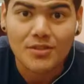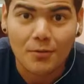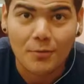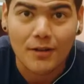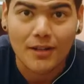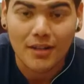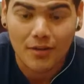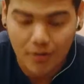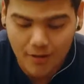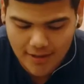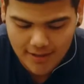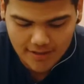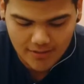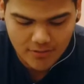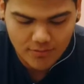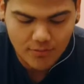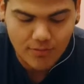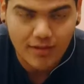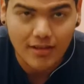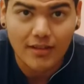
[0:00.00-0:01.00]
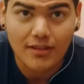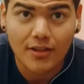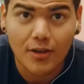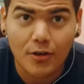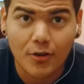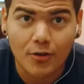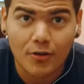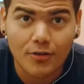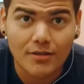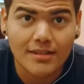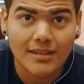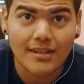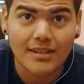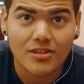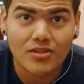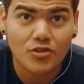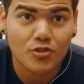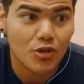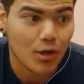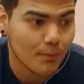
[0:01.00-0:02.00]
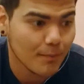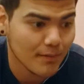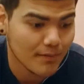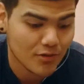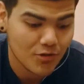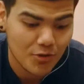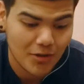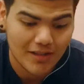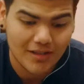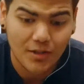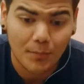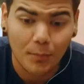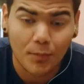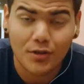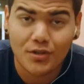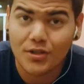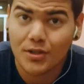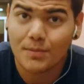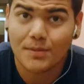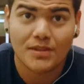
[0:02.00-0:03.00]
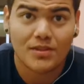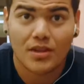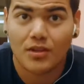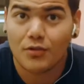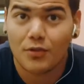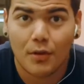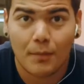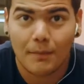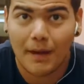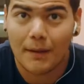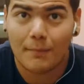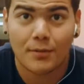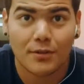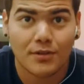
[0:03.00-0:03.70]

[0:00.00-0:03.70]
We're gonna go ahead and do the curls and then jump straight into push-ups and start doing mat